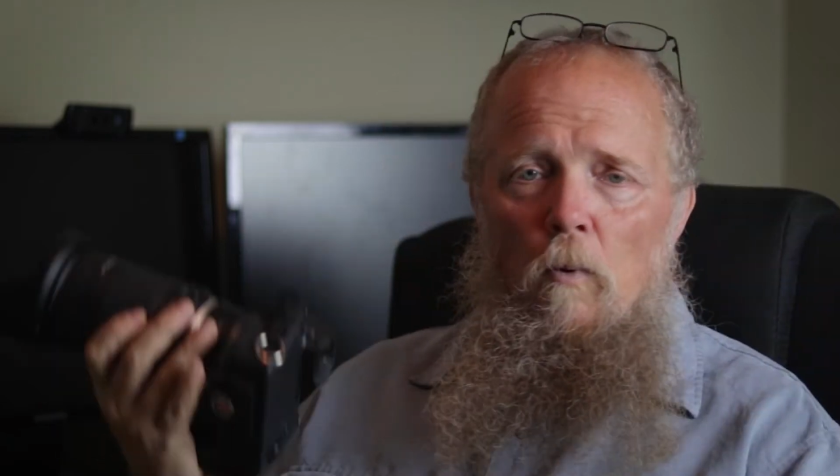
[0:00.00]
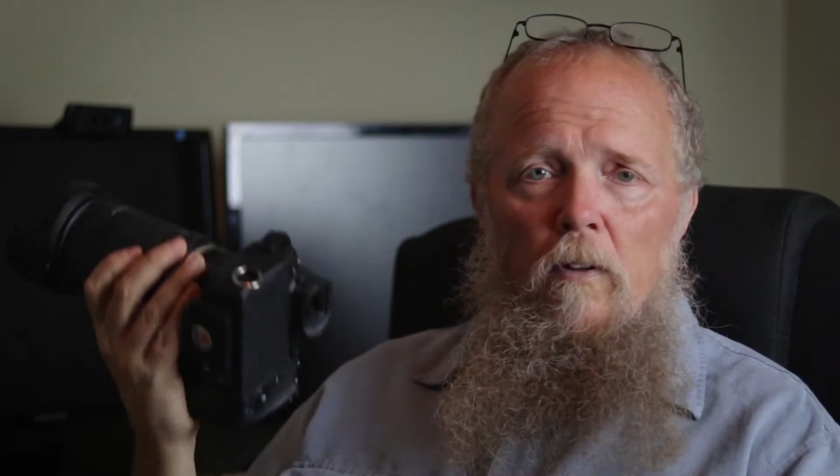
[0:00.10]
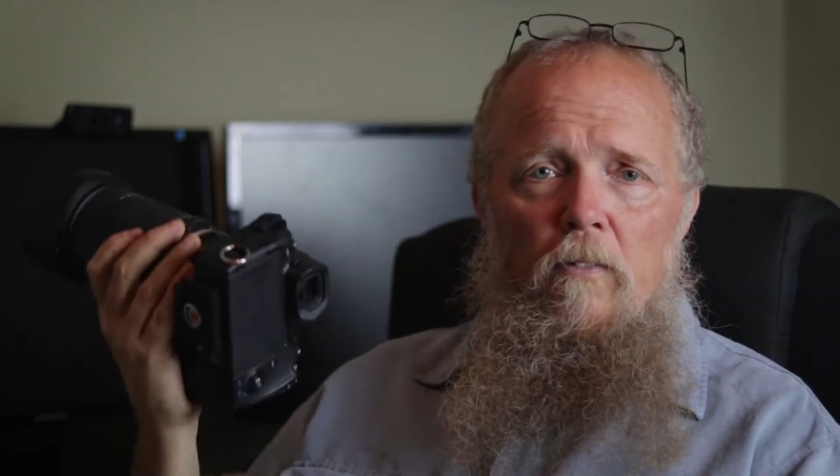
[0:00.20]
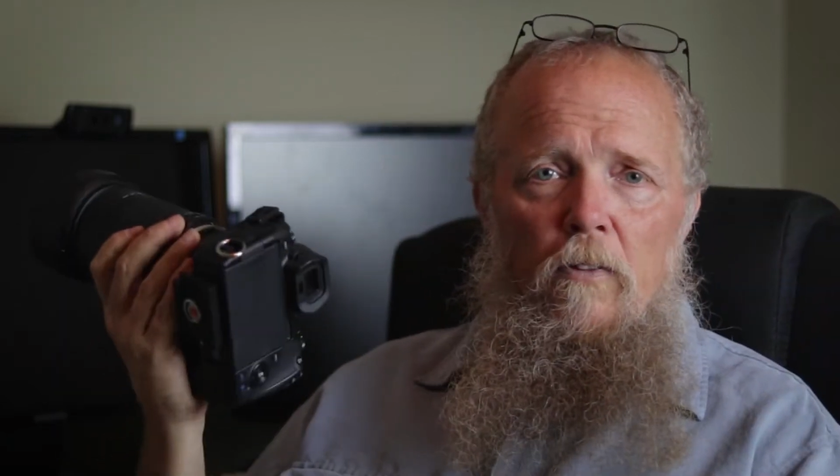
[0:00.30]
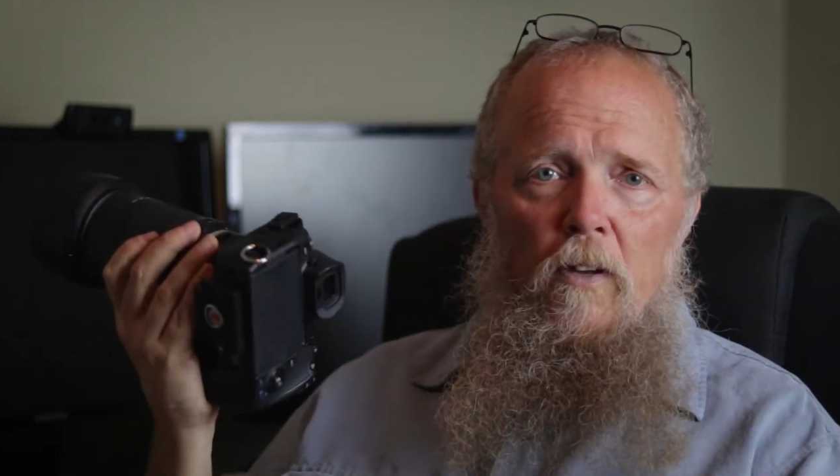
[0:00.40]
One
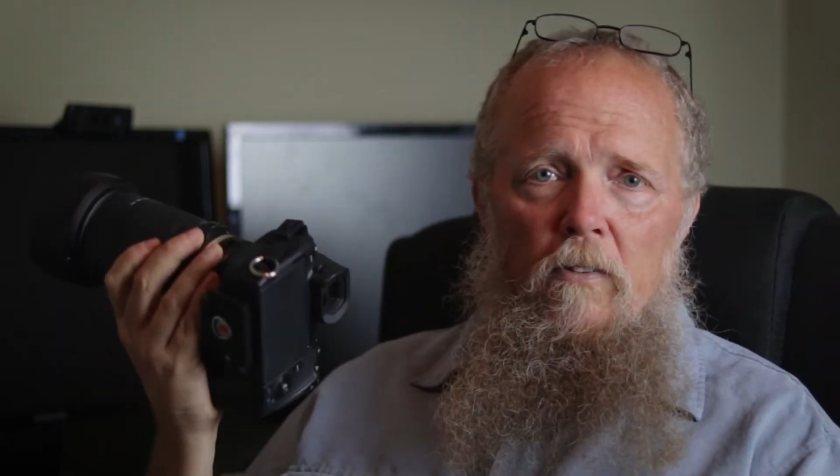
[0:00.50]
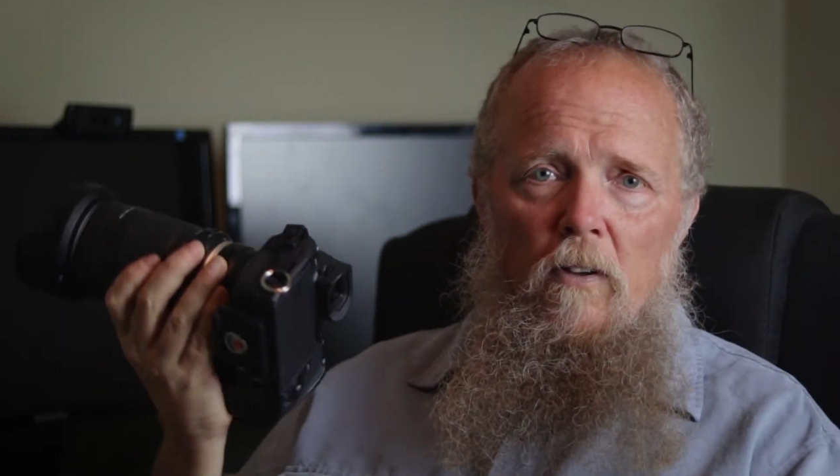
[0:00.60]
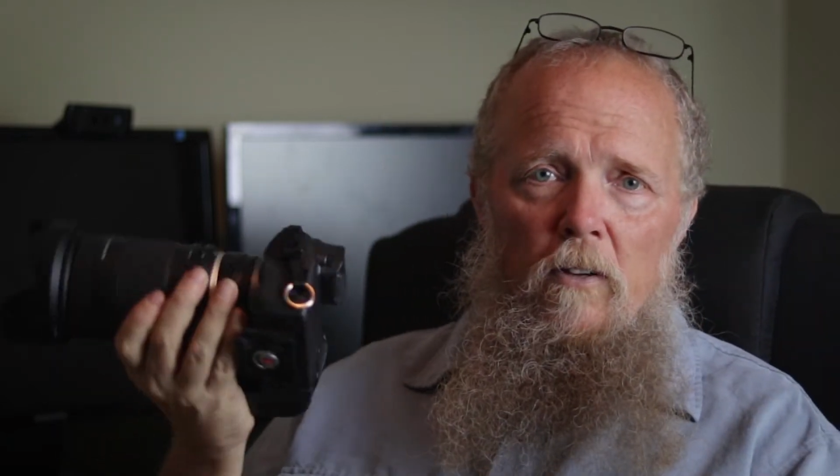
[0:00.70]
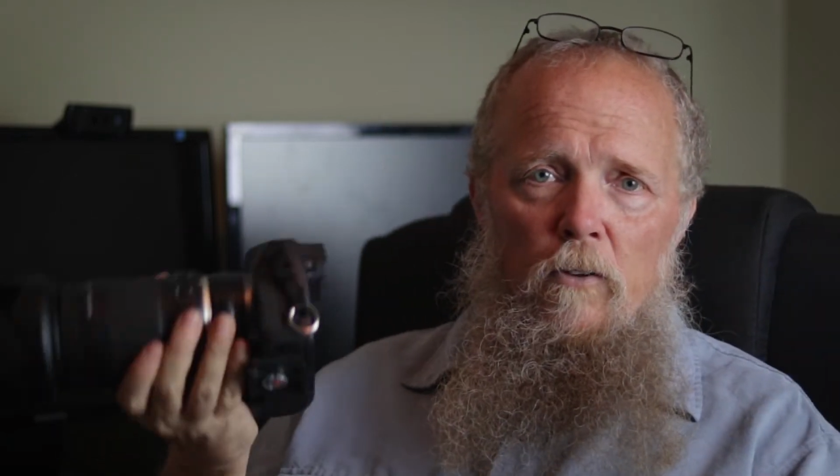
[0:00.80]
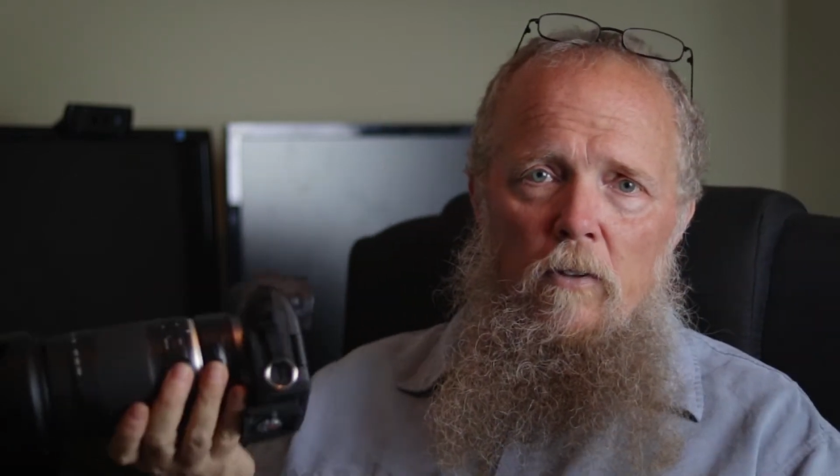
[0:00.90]
of the things
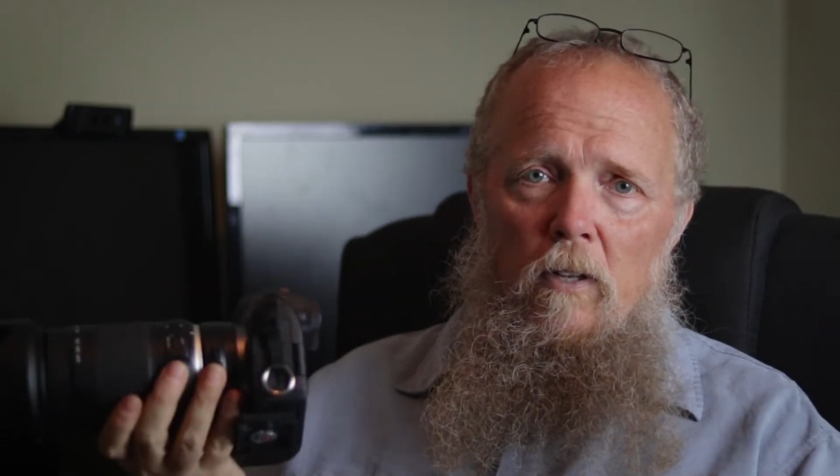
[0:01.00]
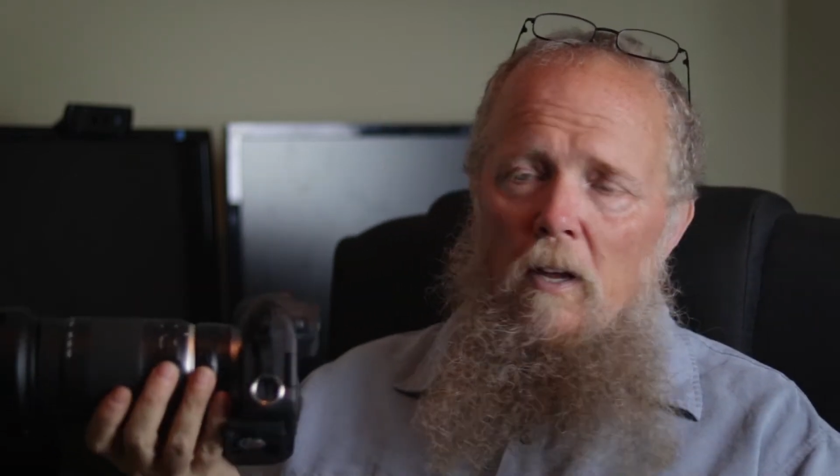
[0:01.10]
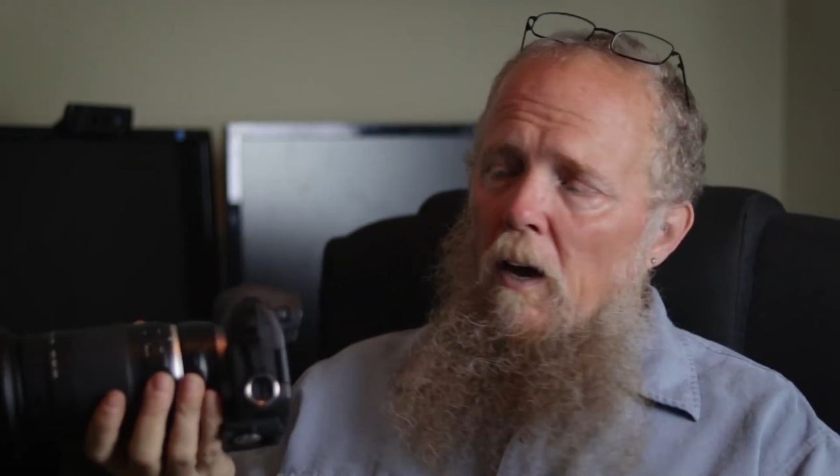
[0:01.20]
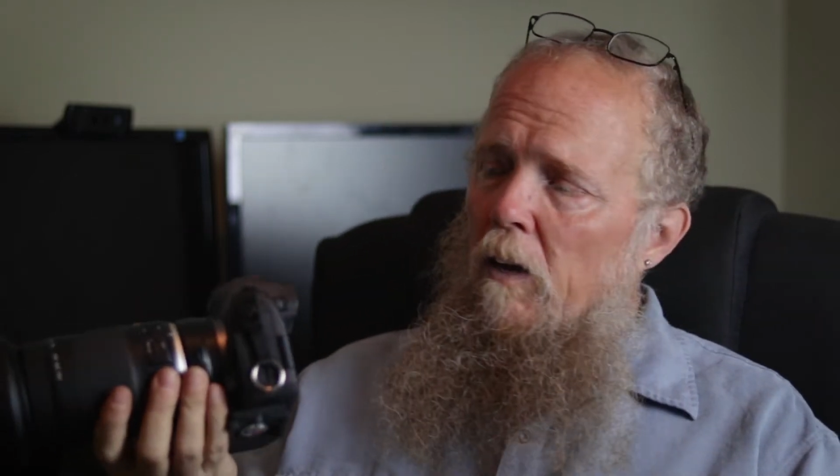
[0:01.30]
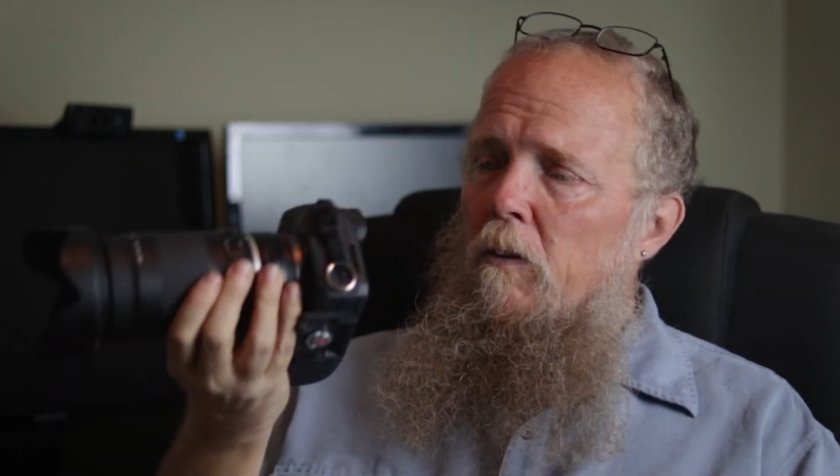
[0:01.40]
I use a
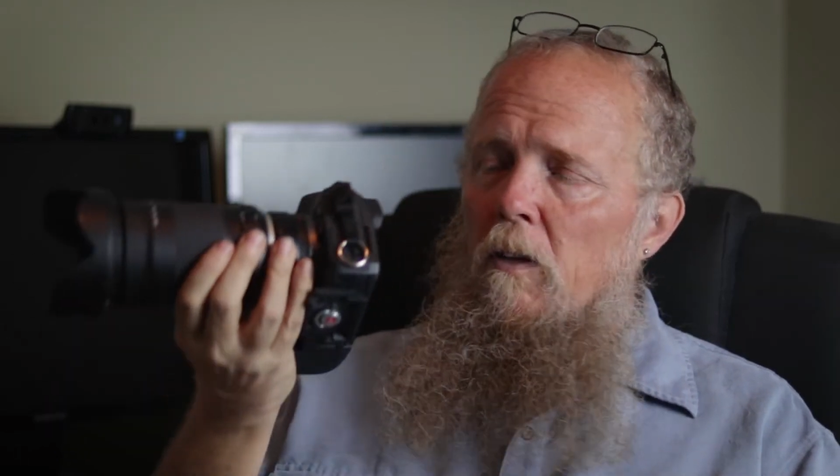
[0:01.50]
lot